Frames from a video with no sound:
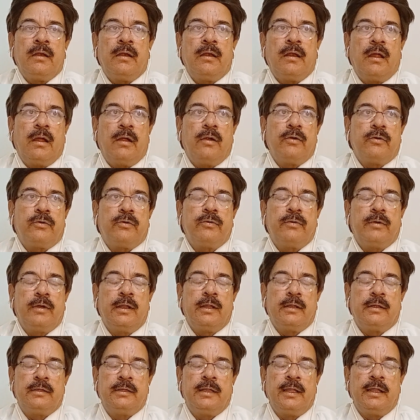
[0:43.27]
Now
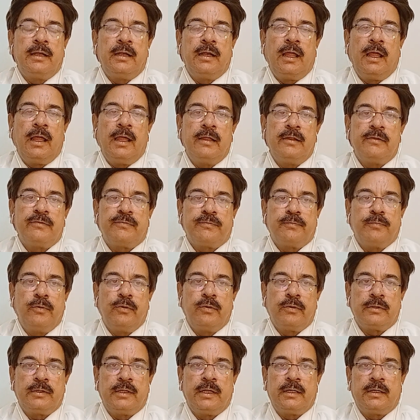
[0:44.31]
today, then I
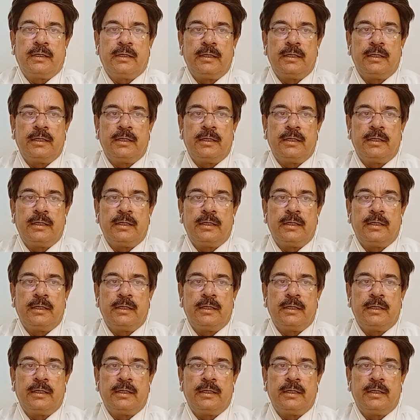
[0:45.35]
spoke that